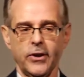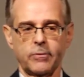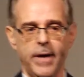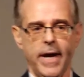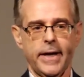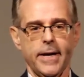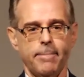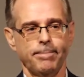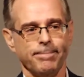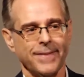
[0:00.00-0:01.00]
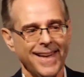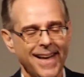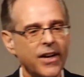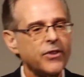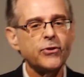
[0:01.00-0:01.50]
Let's back up.
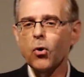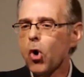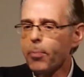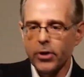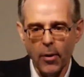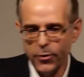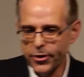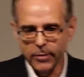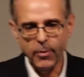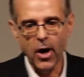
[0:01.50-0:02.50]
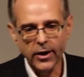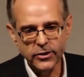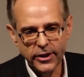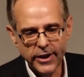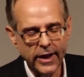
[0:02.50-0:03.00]
Don't open up with an
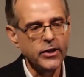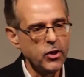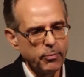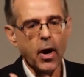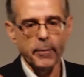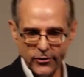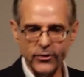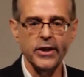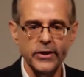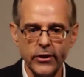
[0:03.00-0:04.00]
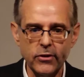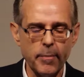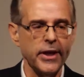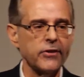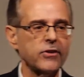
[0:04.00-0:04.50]
apology. Yet you've probably seen this.
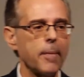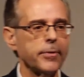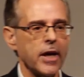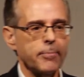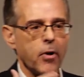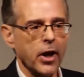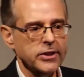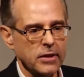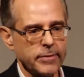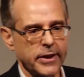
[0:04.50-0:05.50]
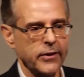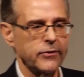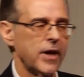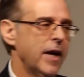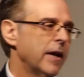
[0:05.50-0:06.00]
Somebody gets up and they apologize
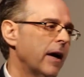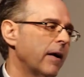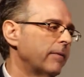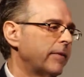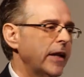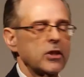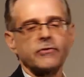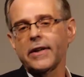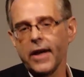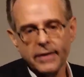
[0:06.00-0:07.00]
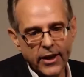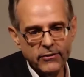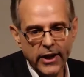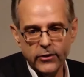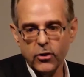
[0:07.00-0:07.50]
because they just found out
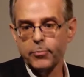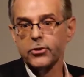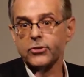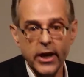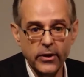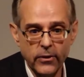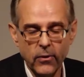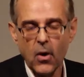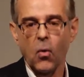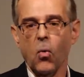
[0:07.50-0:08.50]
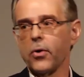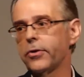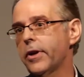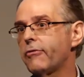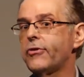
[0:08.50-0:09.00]
last night they're the presenter or
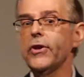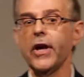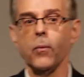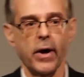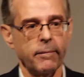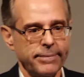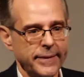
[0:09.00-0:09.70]
they're not feeling well.